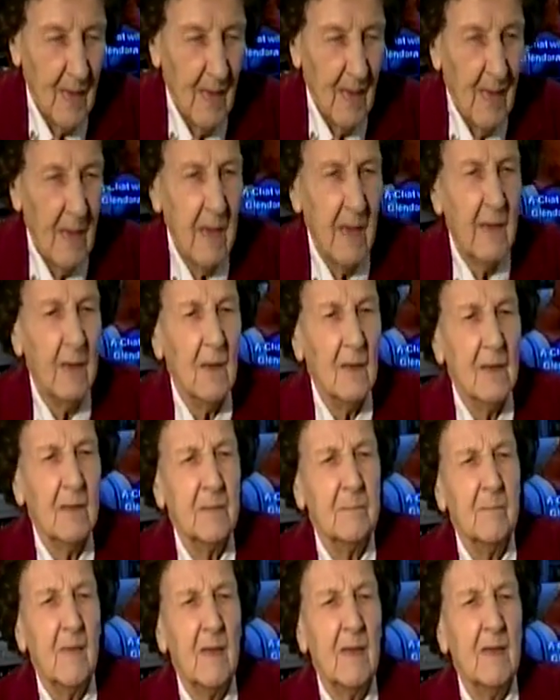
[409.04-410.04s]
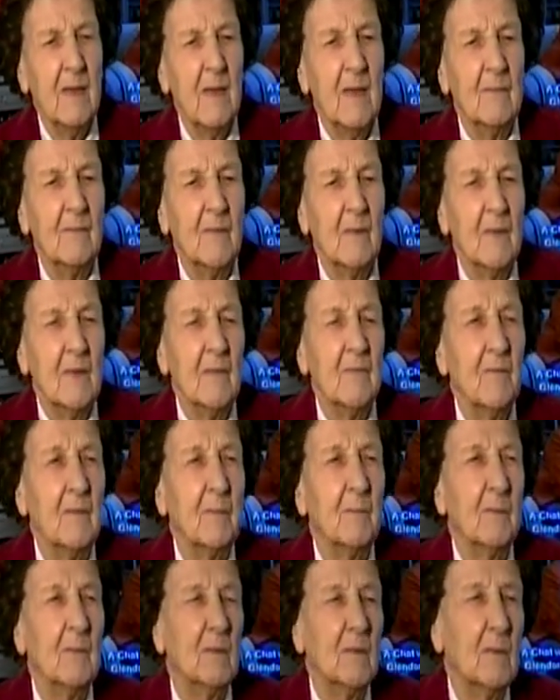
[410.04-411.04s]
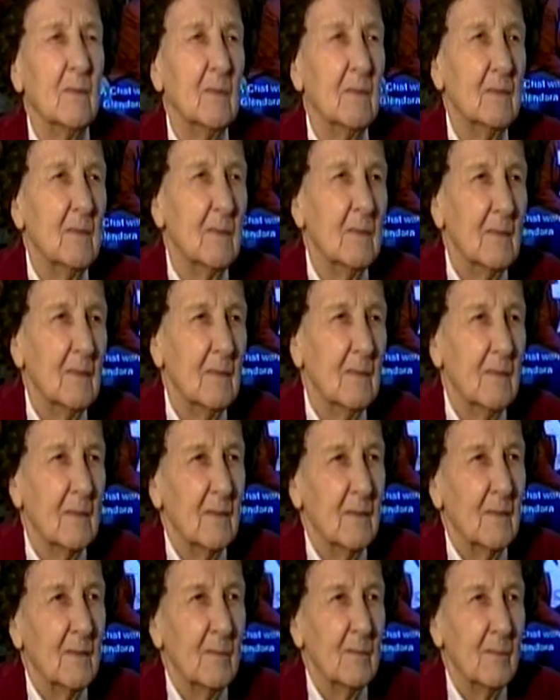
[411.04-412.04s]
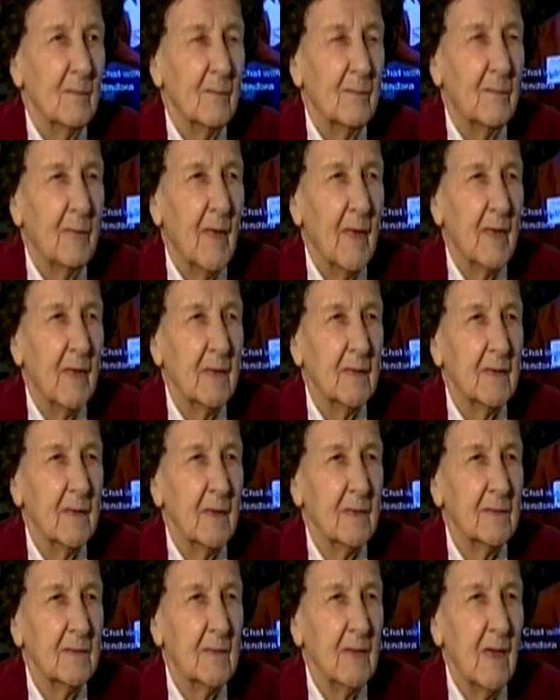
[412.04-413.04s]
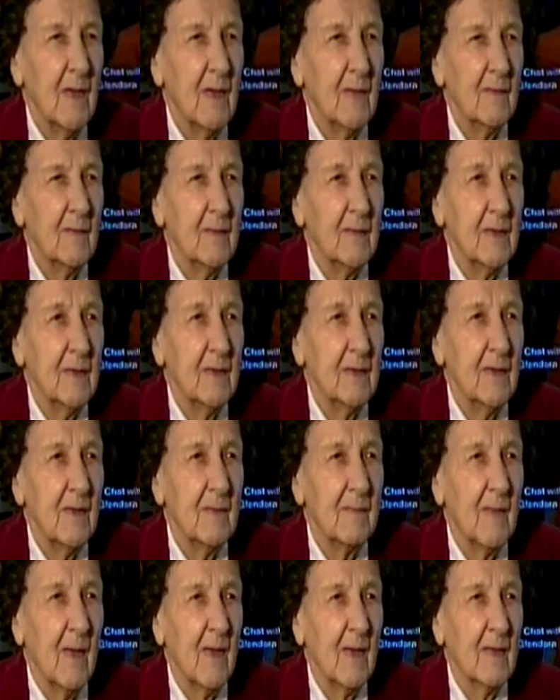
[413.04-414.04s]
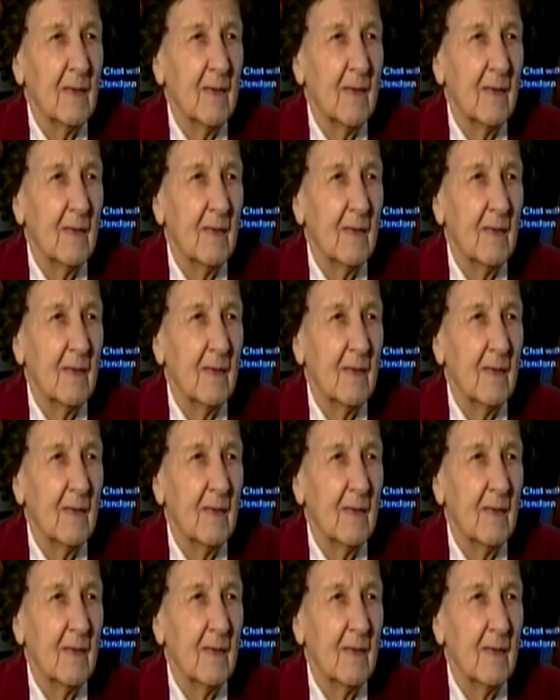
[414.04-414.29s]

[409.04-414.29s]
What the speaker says: England may have a Liverpool, but it doesn't have a kidney bank.